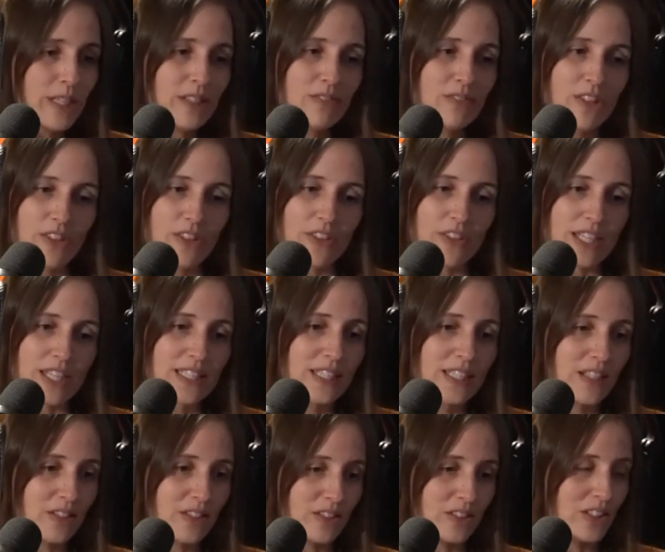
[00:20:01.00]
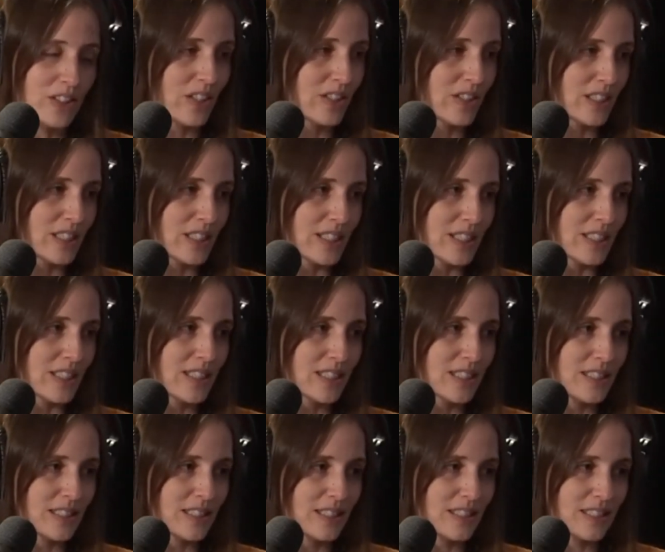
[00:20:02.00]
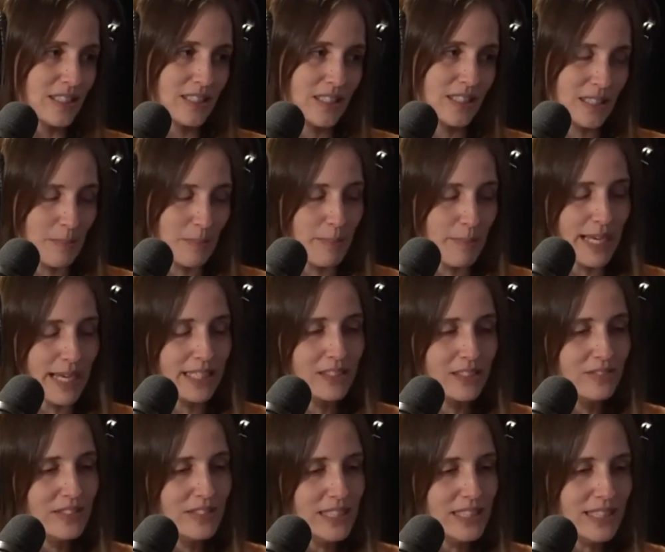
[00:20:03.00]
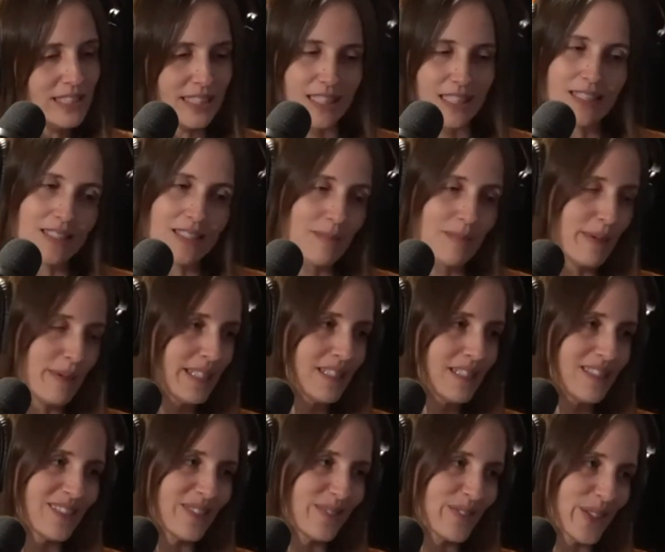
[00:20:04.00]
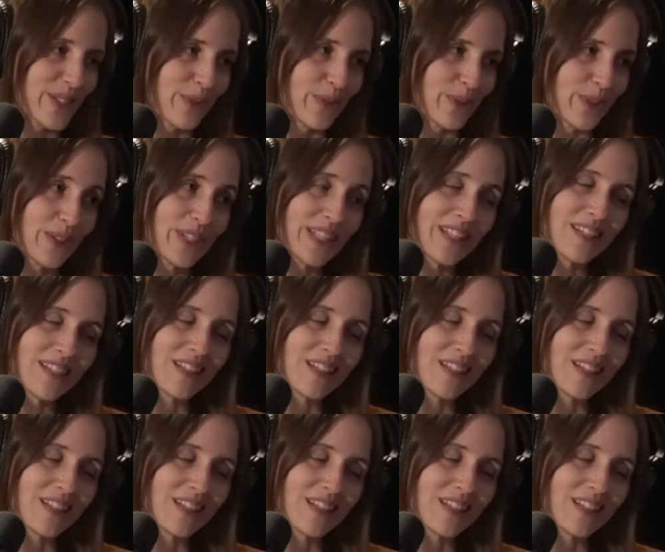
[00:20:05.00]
of the things that our dogs demand of us, and I think demand is the wrong word. I think